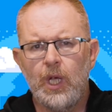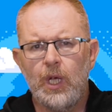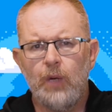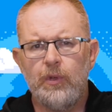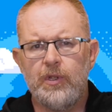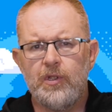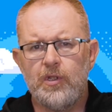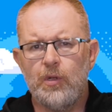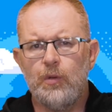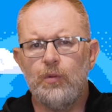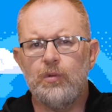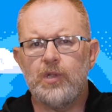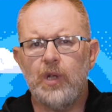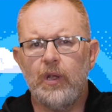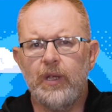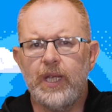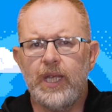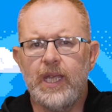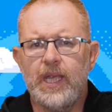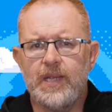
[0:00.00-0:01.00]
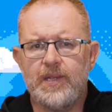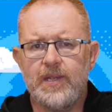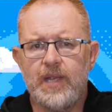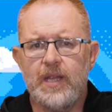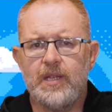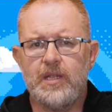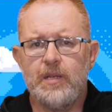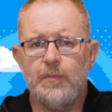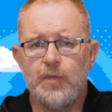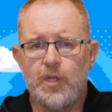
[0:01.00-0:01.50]
With tools like
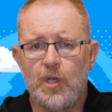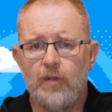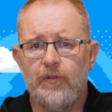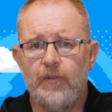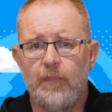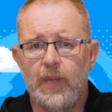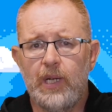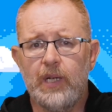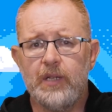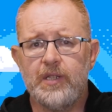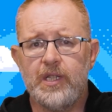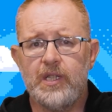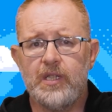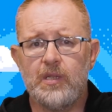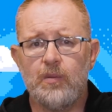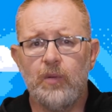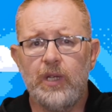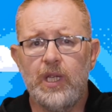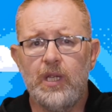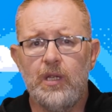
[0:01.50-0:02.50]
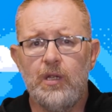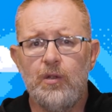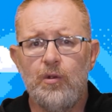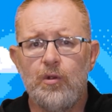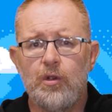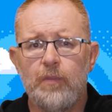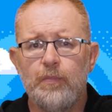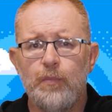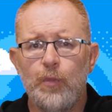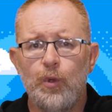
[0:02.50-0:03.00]
Gearset's observability suite, you
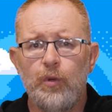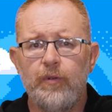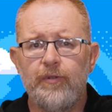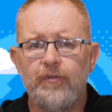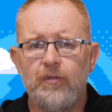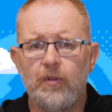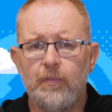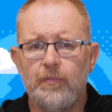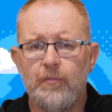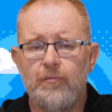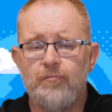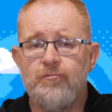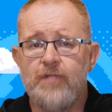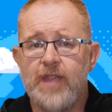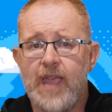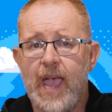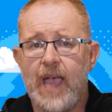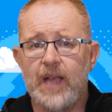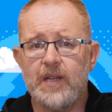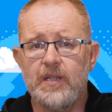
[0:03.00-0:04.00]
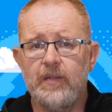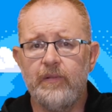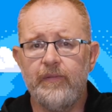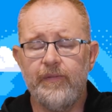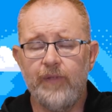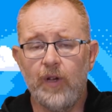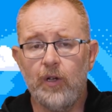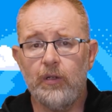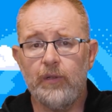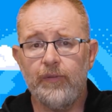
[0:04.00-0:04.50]
can move from reactive
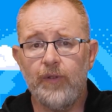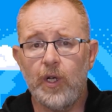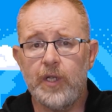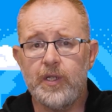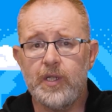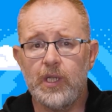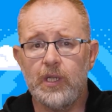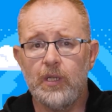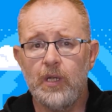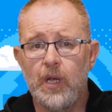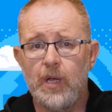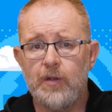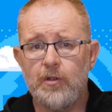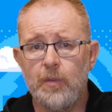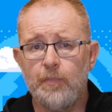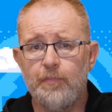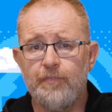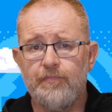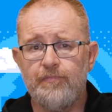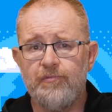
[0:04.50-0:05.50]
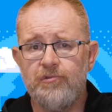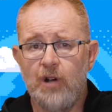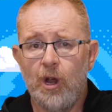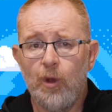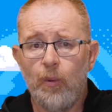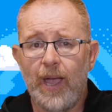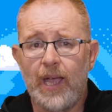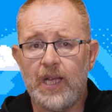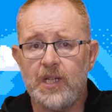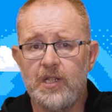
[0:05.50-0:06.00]
firefighting to
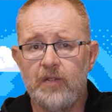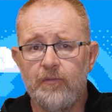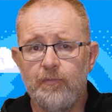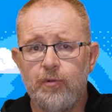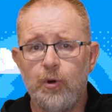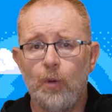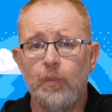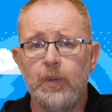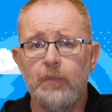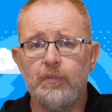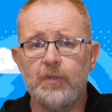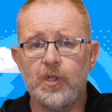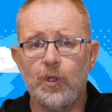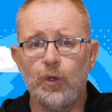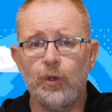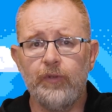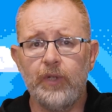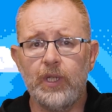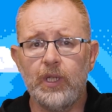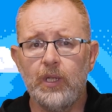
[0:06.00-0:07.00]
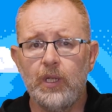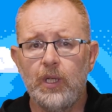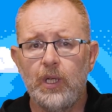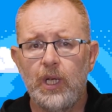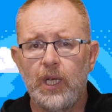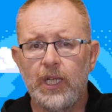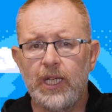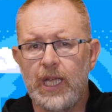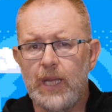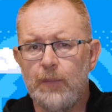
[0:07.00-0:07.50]
proactive problem solving
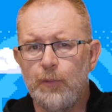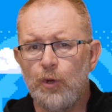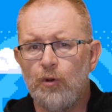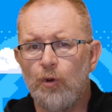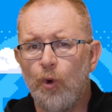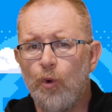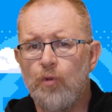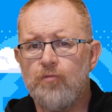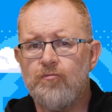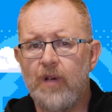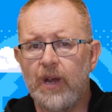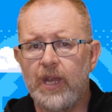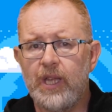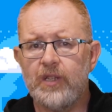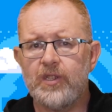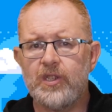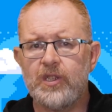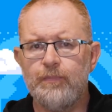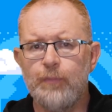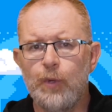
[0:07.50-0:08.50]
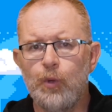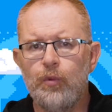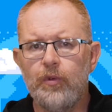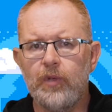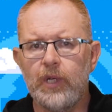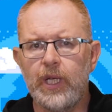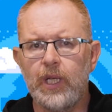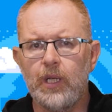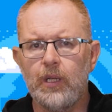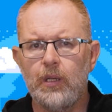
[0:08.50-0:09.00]
and keep your org running
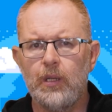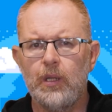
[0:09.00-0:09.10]
smoothly.